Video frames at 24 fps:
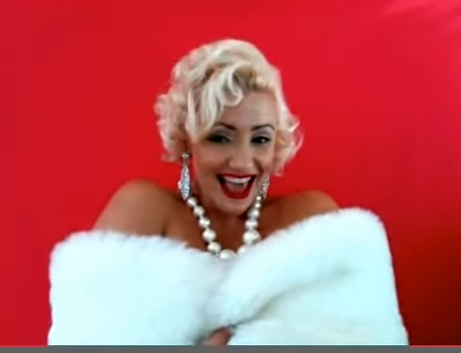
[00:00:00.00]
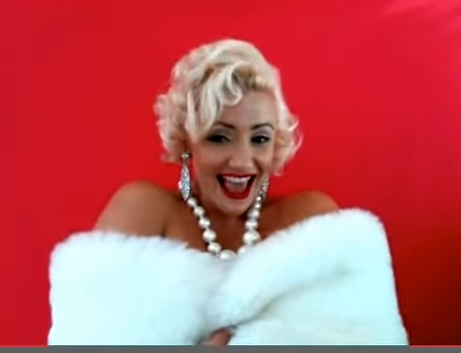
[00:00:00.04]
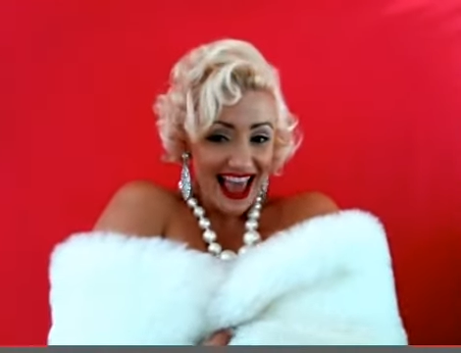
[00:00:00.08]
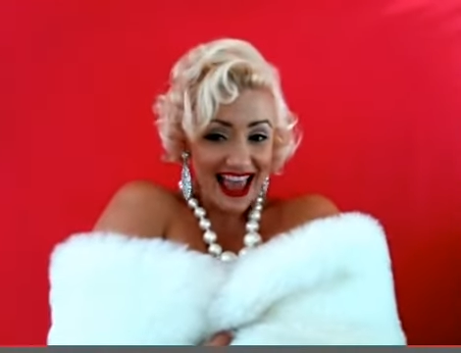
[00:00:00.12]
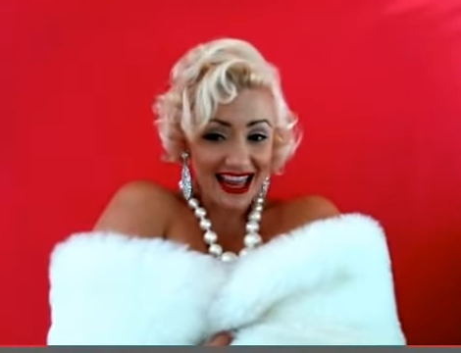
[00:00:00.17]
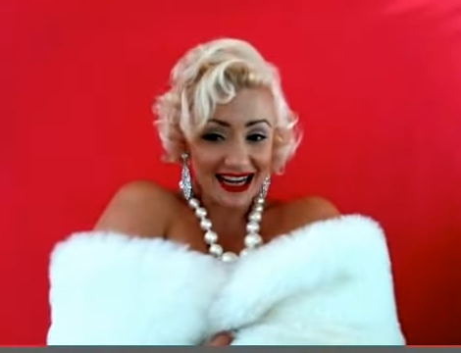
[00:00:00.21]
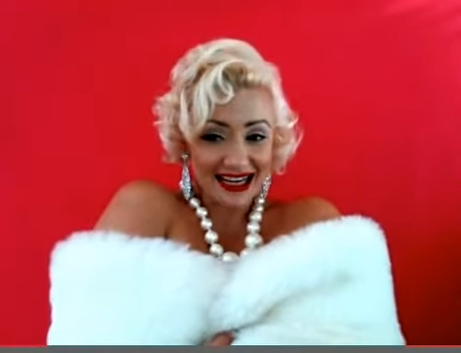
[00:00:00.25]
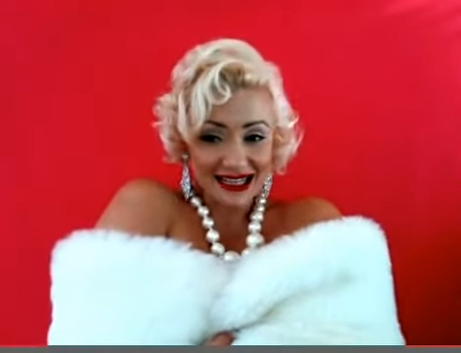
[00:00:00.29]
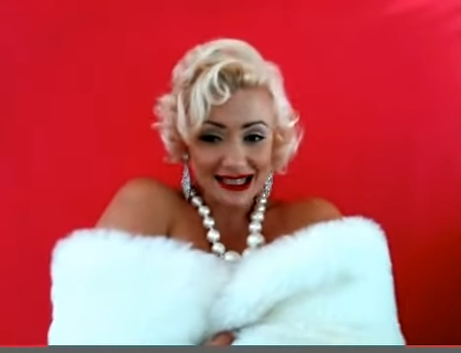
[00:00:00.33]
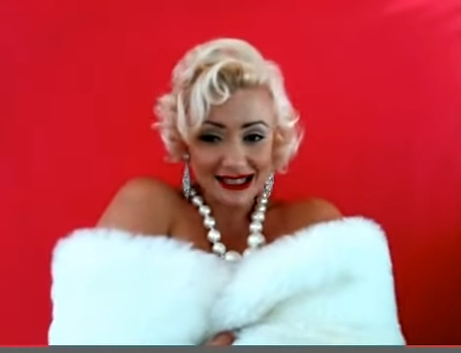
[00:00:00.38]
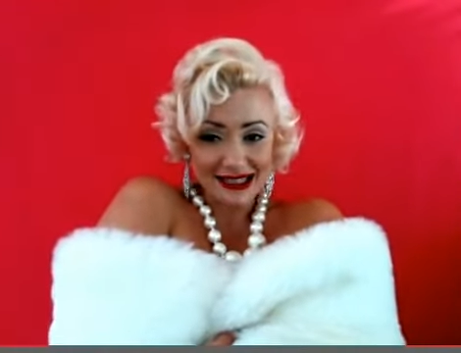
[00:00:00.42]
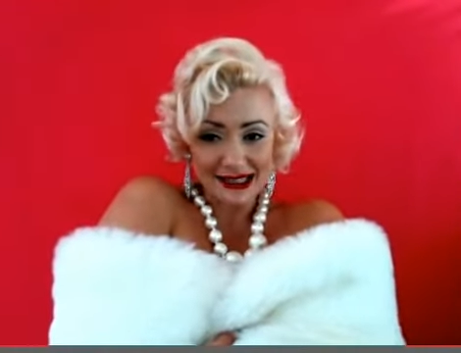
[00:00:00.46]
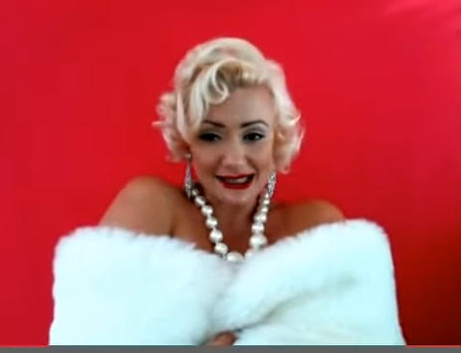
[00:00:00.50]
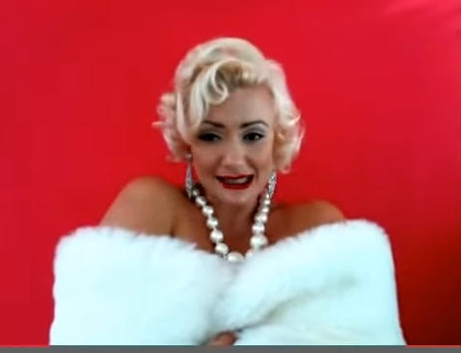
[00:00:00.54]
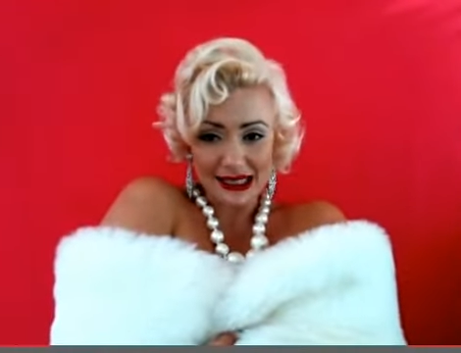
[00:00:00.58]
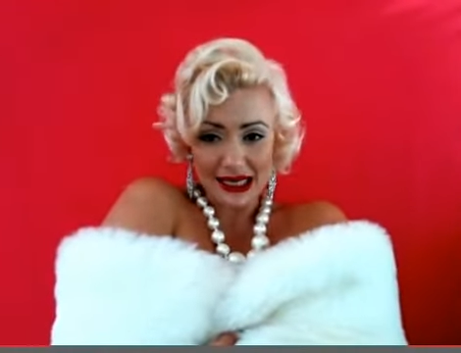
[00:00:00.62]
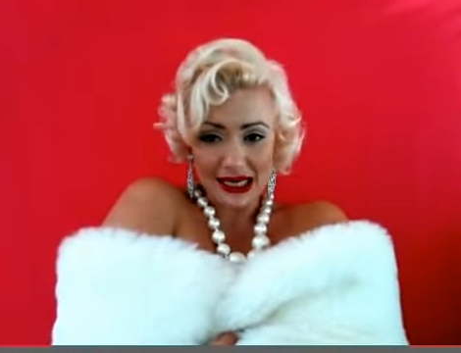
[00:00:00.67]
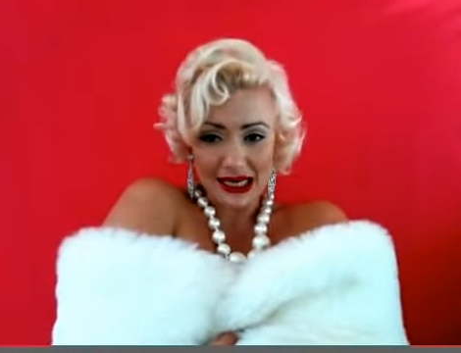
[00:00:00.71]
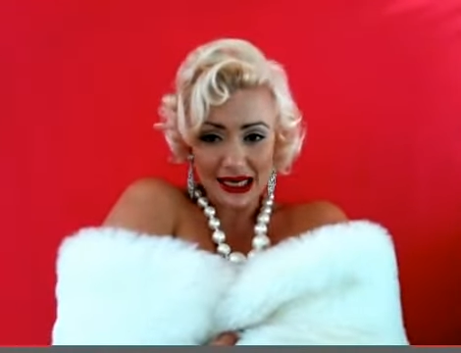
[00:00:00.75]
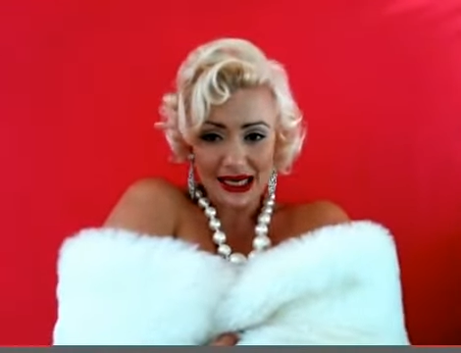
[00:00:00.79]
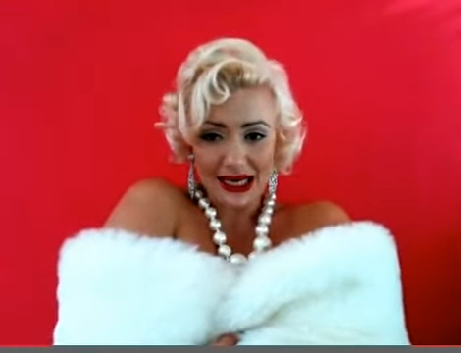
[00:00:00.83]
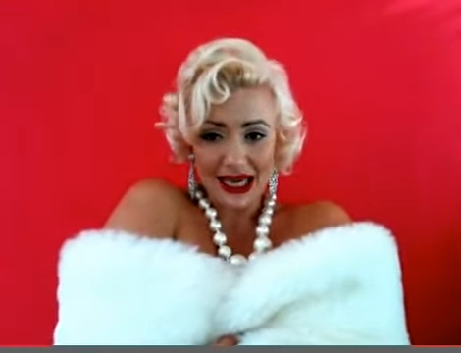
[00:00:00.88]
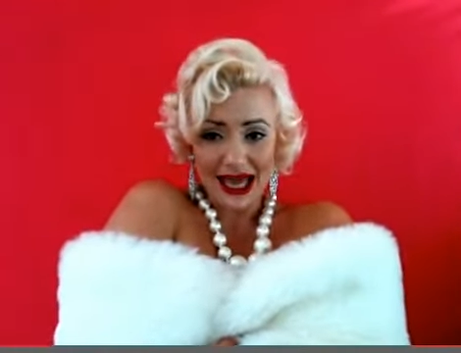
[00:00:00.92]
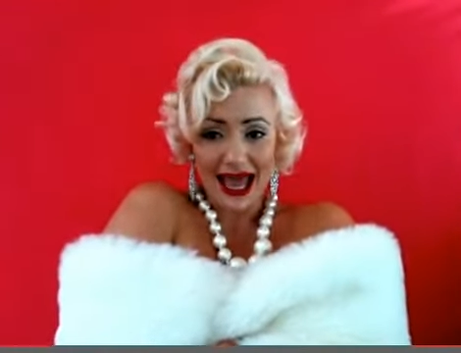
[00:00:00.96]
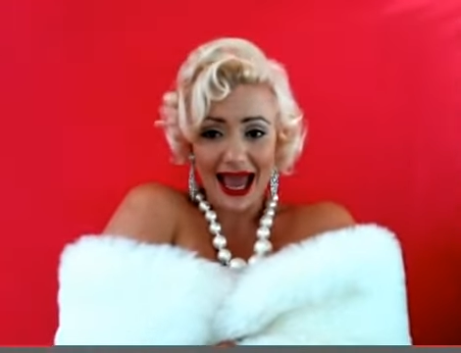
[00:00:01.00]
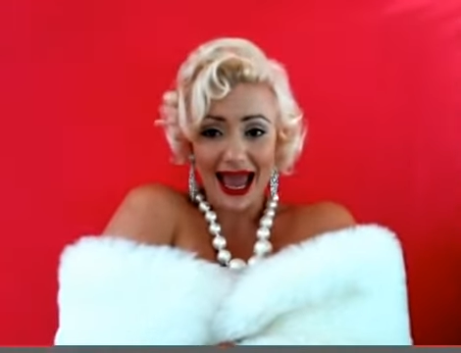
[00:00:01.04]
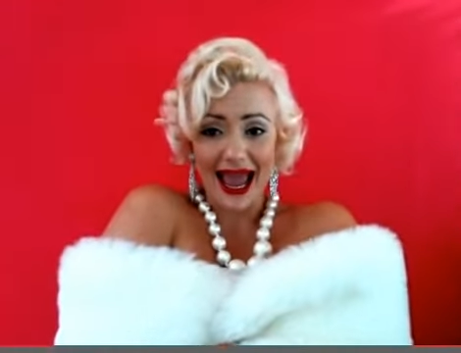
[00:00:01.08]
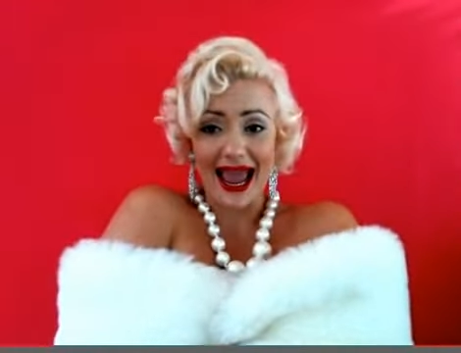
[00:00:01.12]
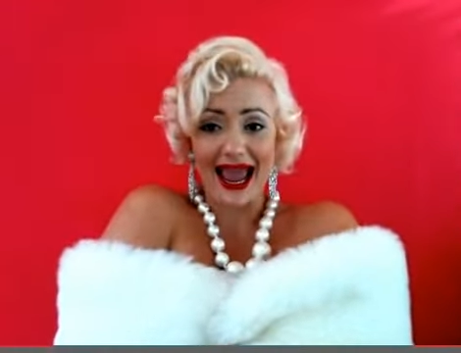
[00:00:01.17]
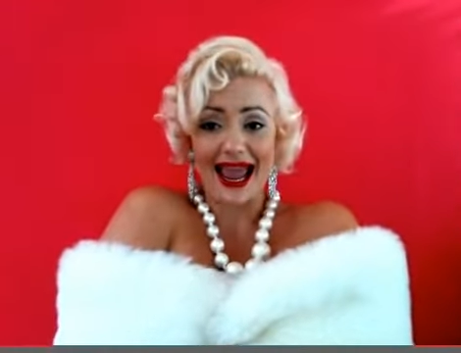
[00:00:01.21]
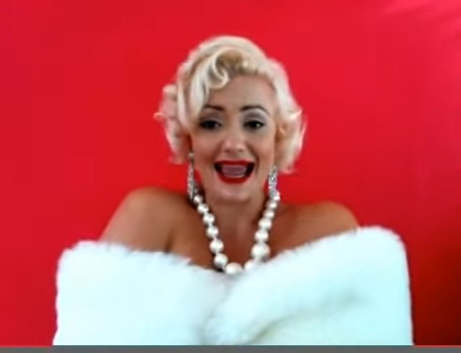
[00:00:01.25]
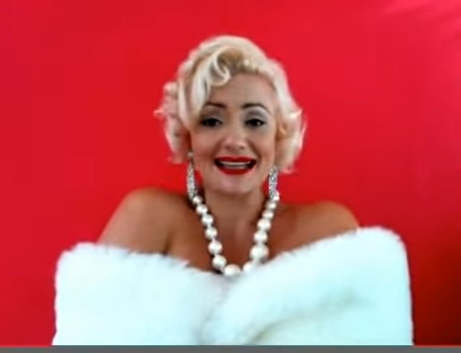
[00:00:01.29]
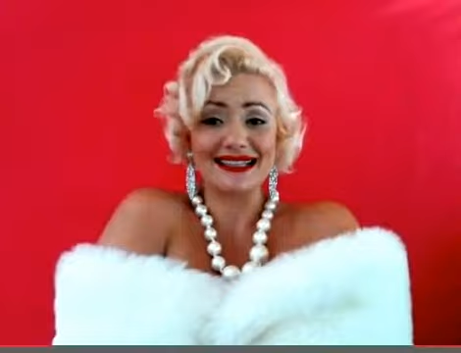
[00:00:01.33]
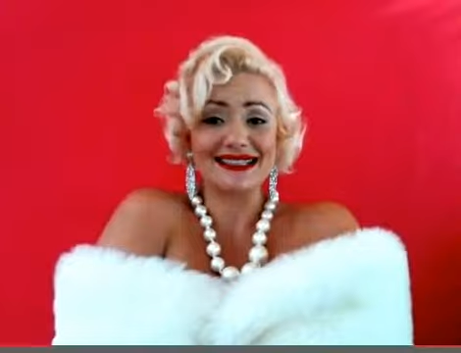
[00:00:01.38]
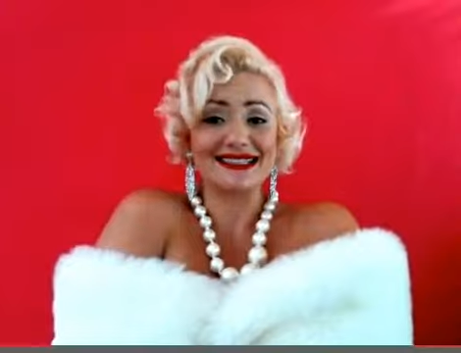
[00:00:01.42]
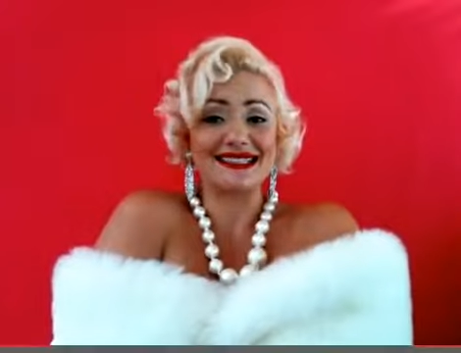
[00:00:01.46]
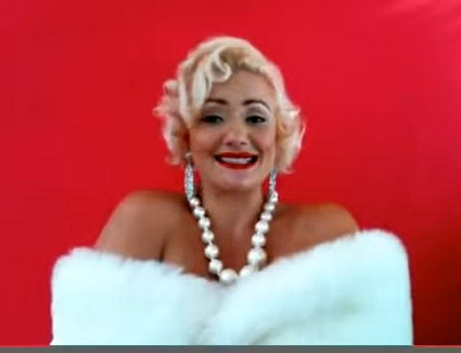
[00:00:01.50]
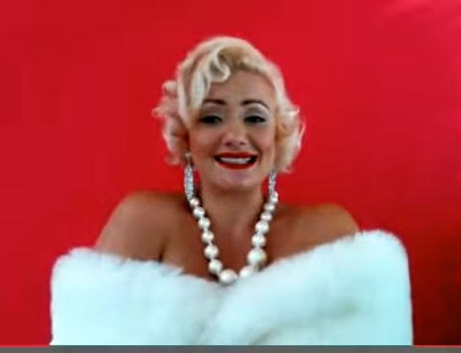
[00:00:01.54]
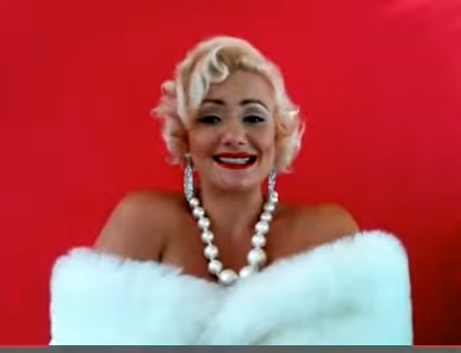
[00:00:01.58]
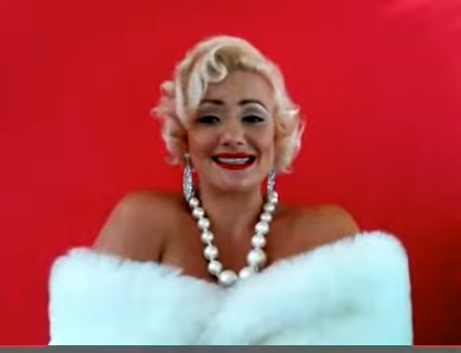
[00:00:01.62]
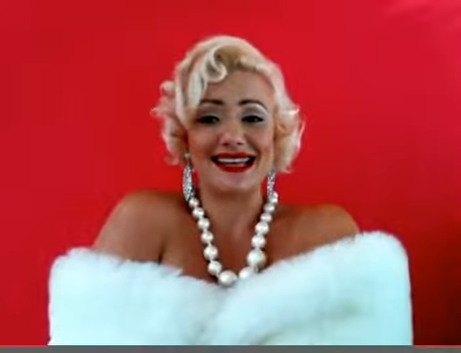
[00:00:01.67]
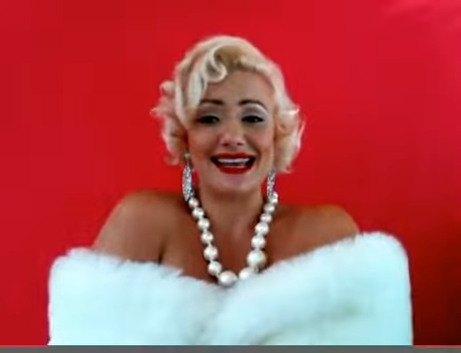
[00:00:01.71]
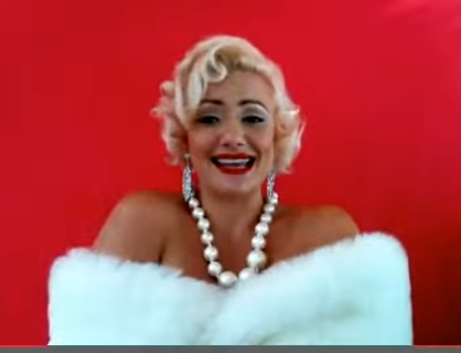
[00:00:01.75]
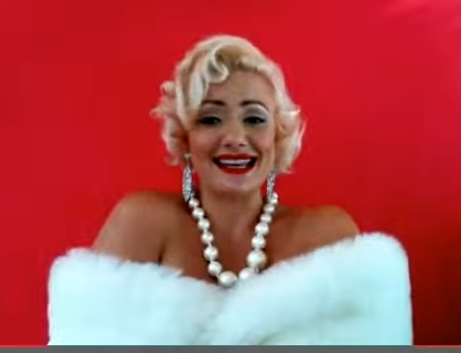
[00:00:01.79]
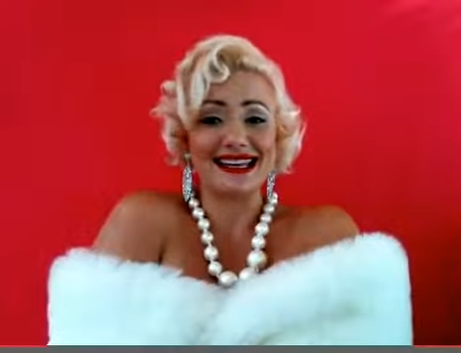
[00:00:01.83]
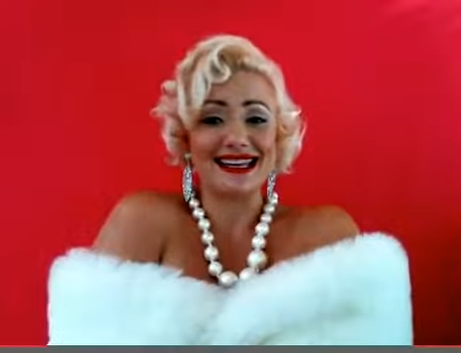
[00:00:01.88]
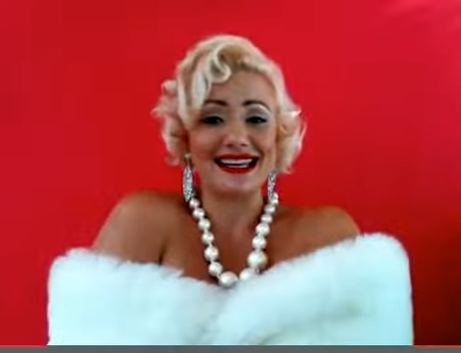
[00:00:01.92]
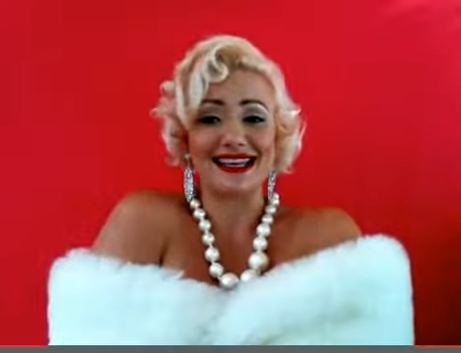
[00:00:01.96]
Any city and
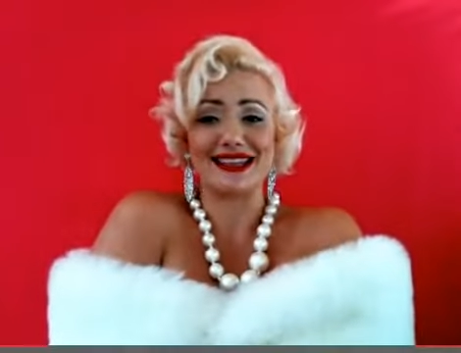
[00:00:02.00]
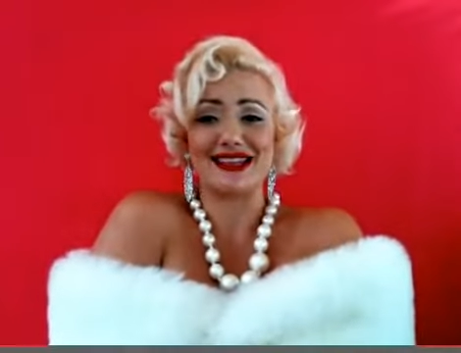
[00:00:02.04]
state